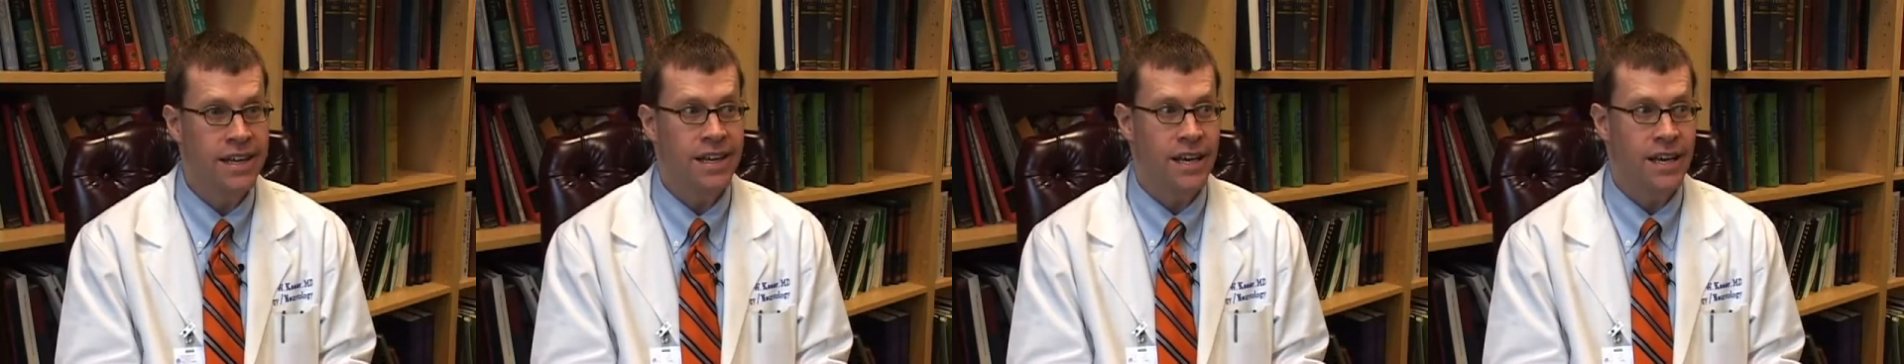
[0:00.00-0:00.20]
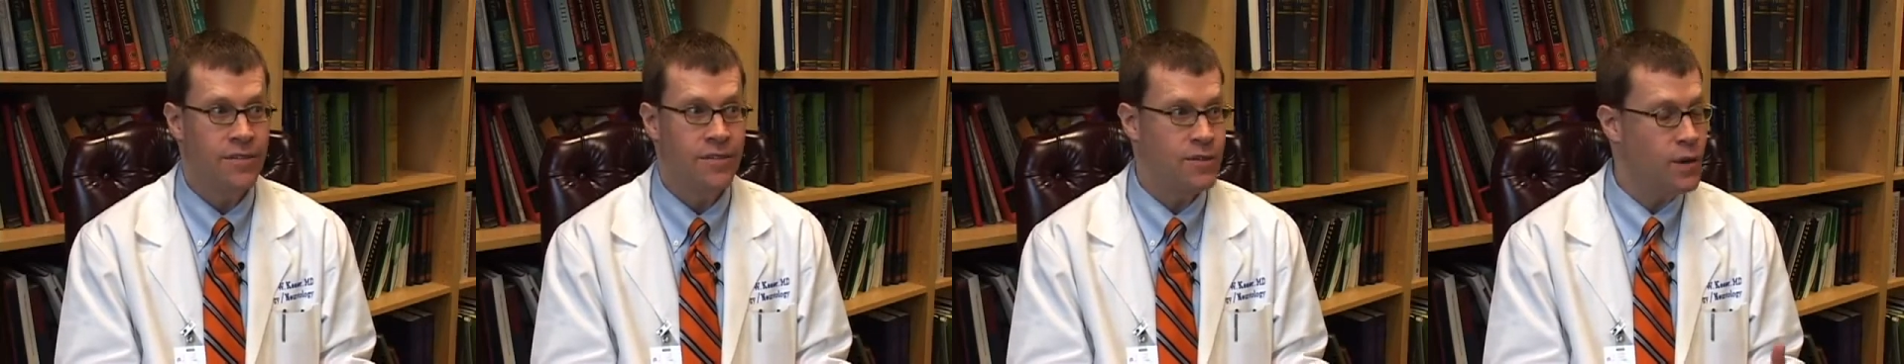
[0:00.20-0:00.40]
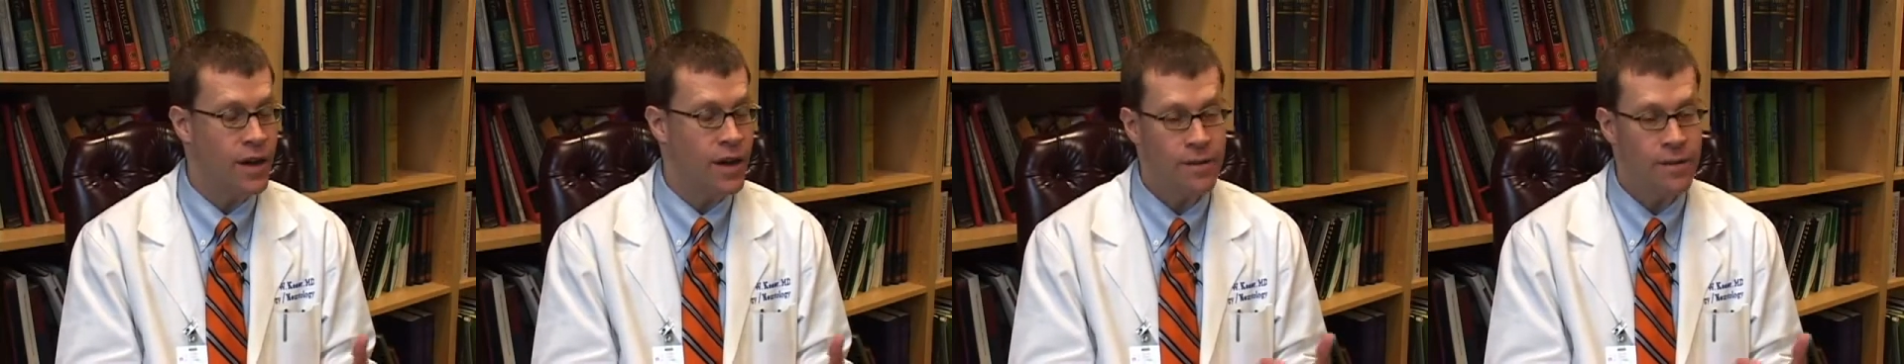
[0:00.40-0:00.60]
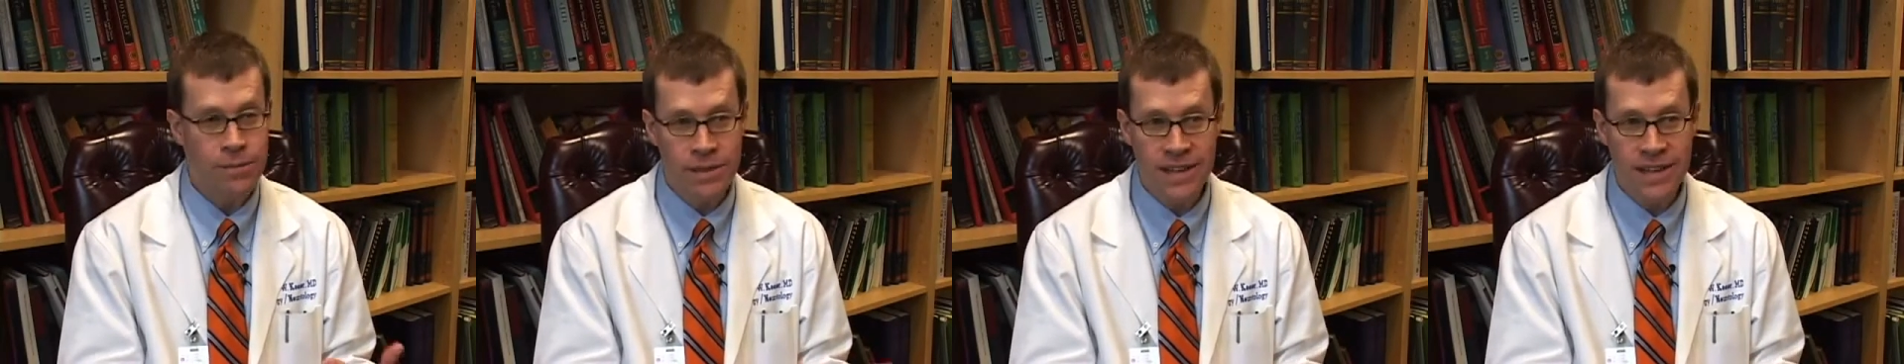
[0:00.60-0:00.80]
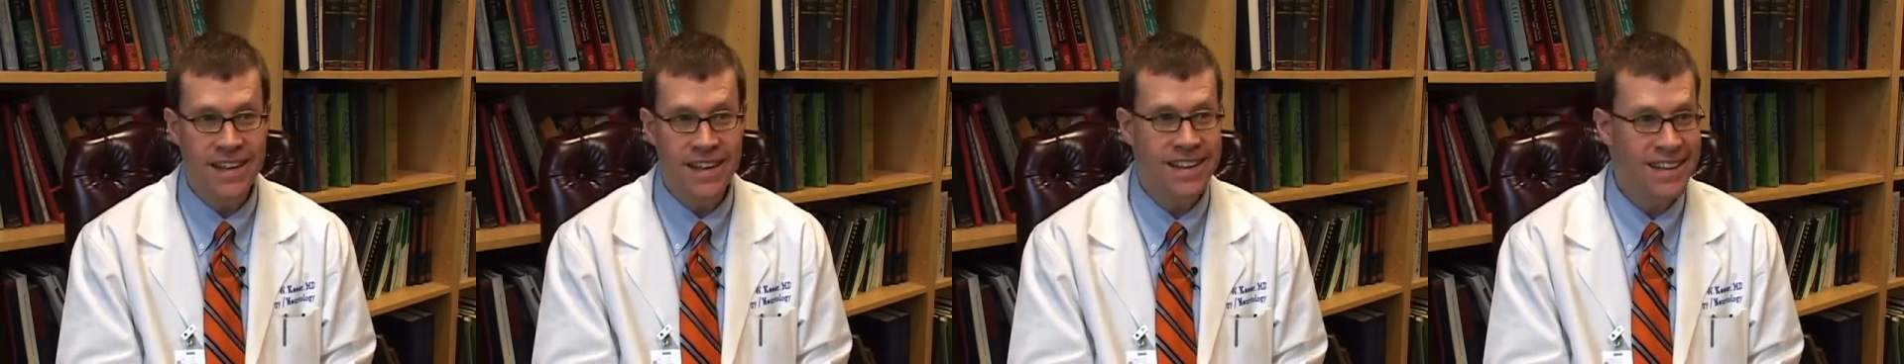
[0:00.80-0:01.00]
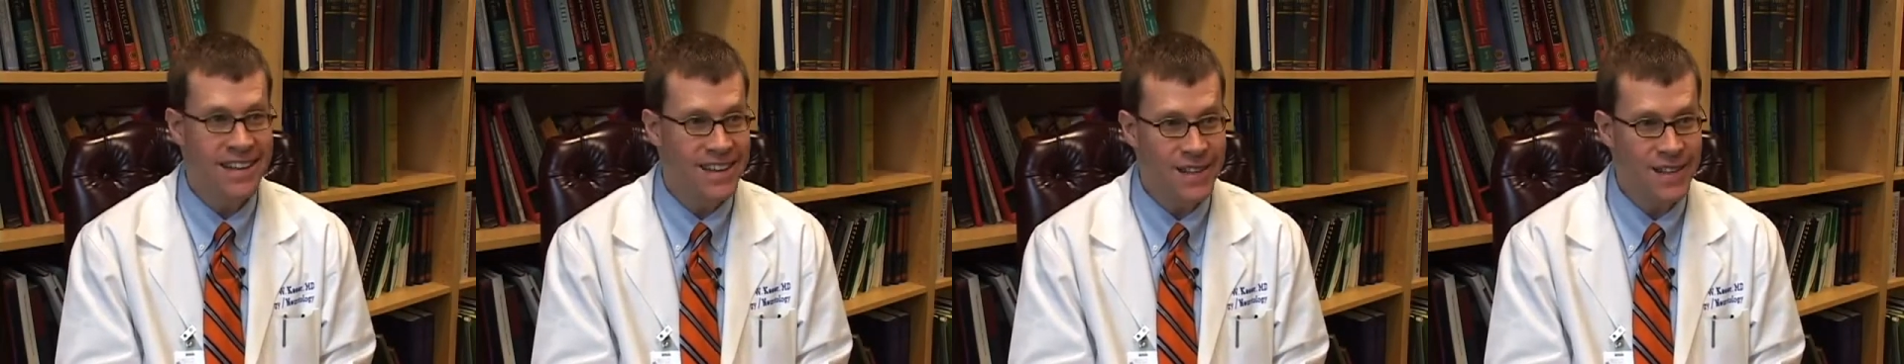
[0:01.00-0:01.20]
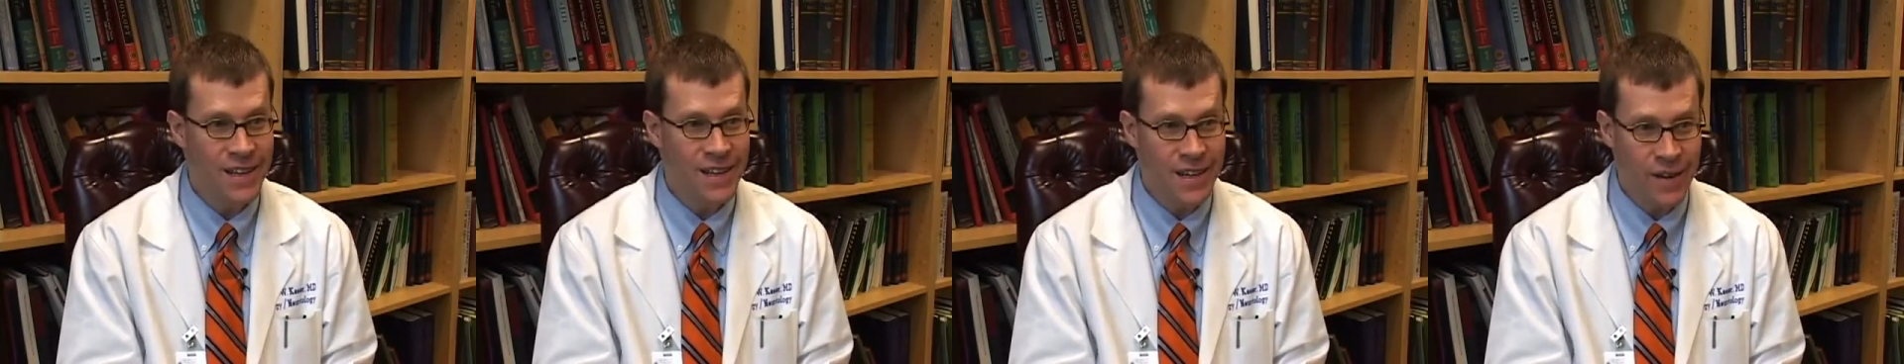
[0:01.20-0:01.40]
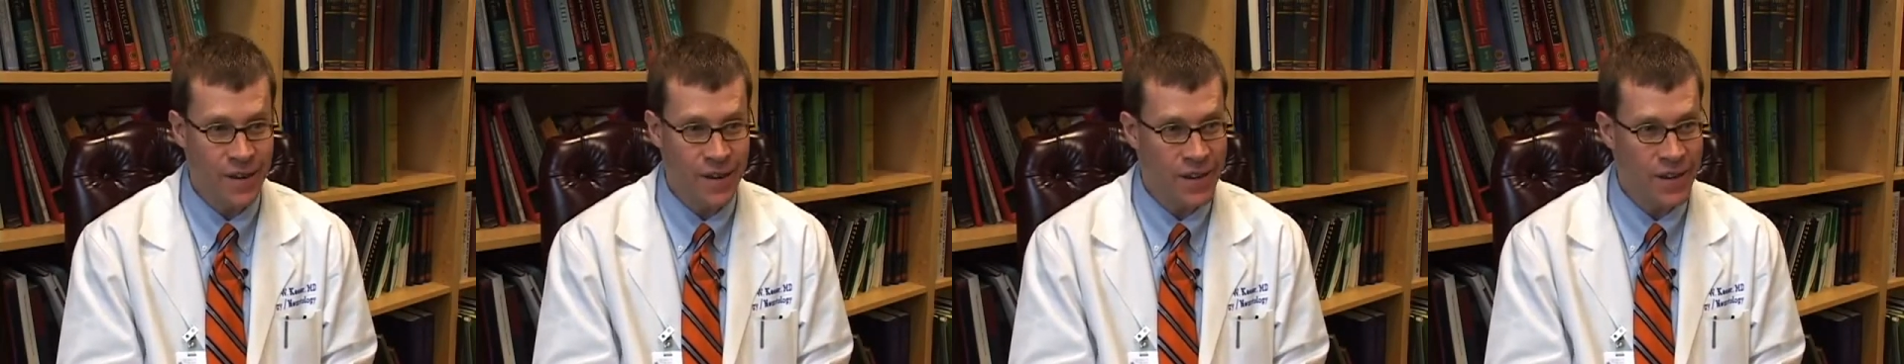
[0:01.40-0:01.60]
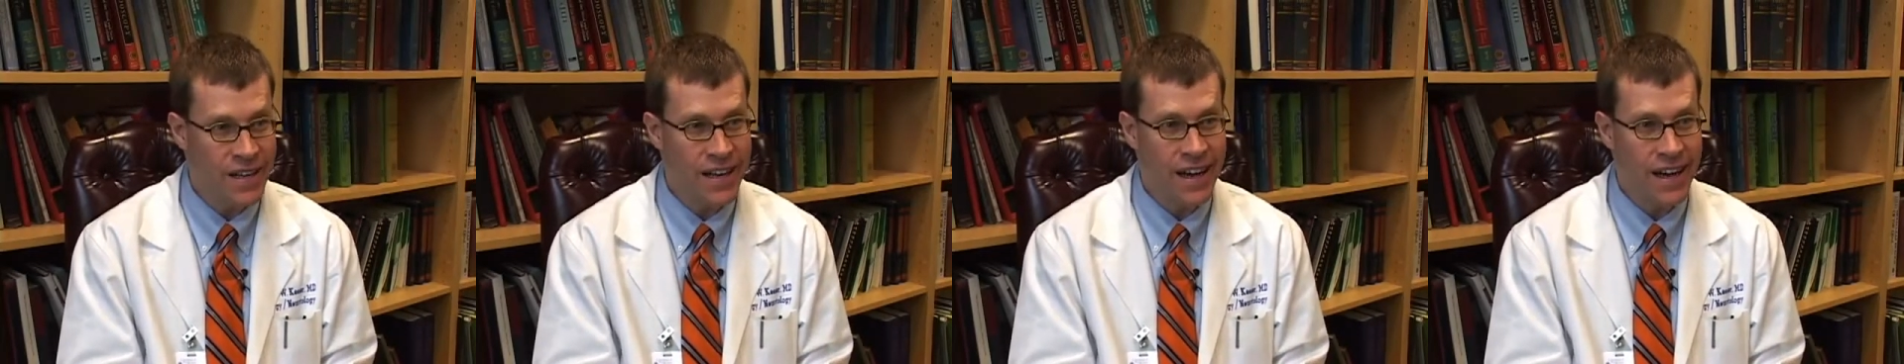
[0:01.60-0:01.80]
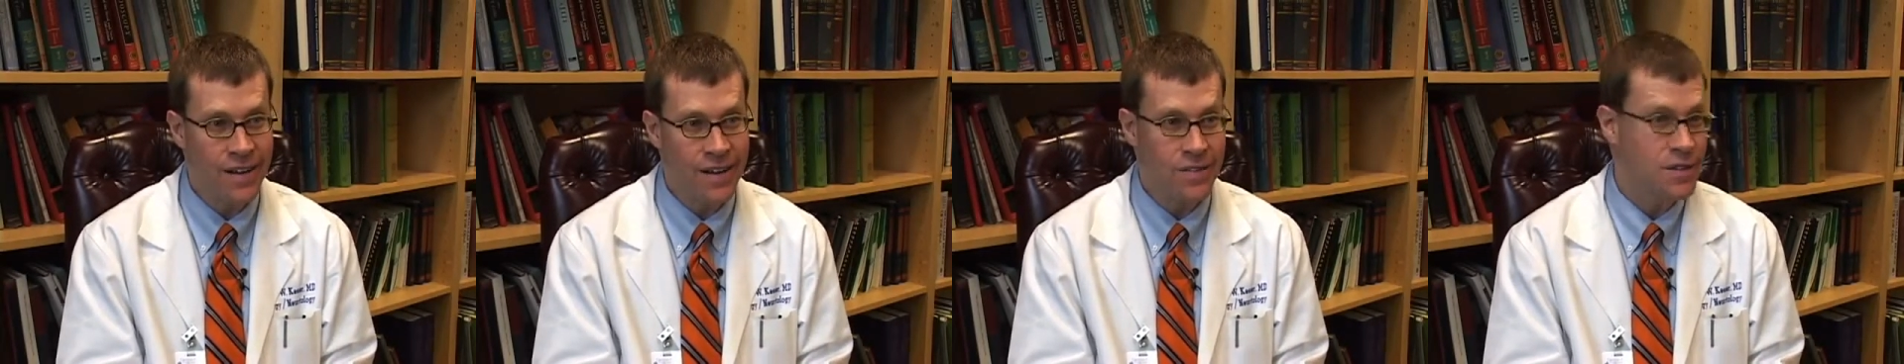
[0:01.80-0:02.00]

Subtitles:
If you have bleeding in the ear canal,